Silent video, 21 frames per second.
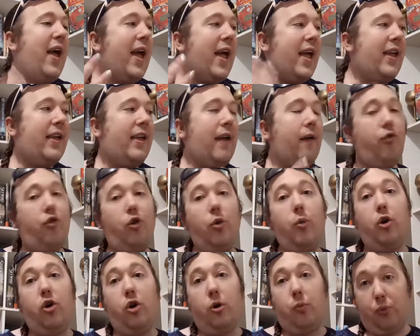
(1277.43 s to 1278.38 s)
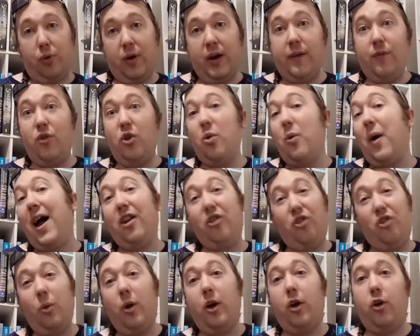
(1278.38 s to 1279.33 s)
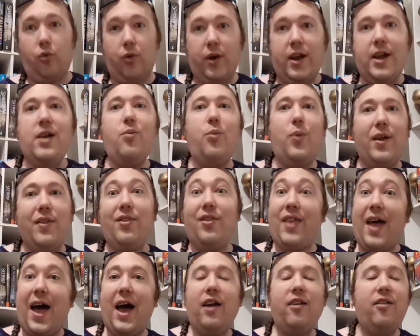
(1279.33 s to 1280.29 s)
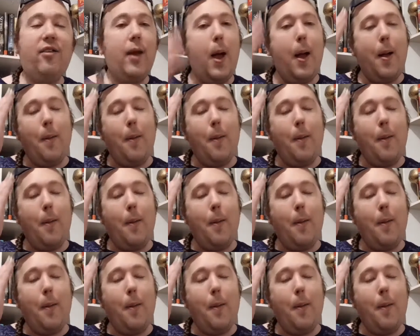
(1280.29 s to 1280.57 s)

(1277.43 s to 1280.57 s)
It gives you a good preview. I do agree with that.